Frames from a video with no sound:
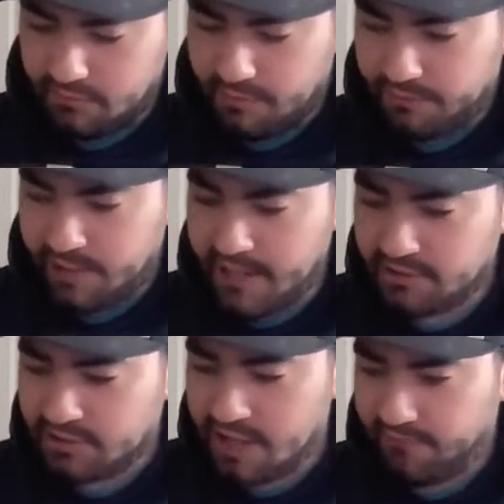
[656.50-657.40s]
The plan has
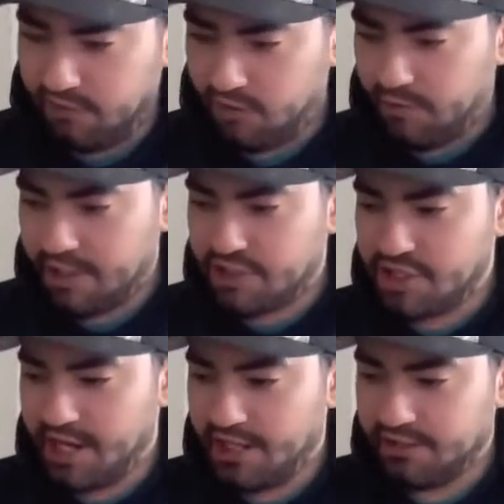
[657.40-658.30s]
definitely already
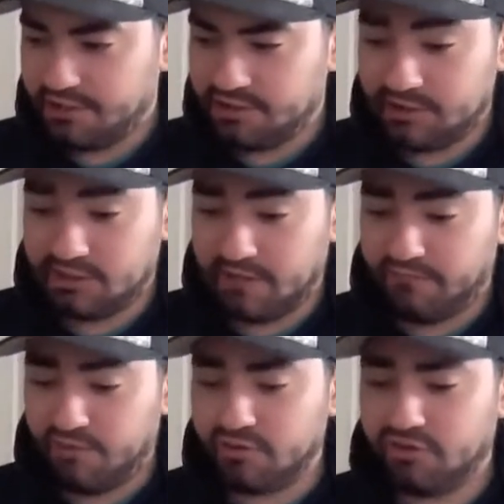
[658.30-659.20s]
changed since I
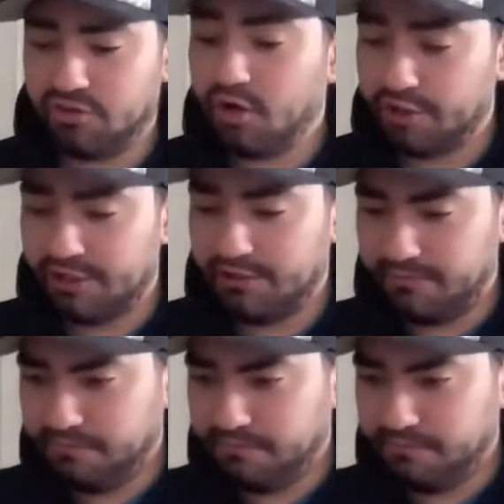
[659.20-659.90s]
first started.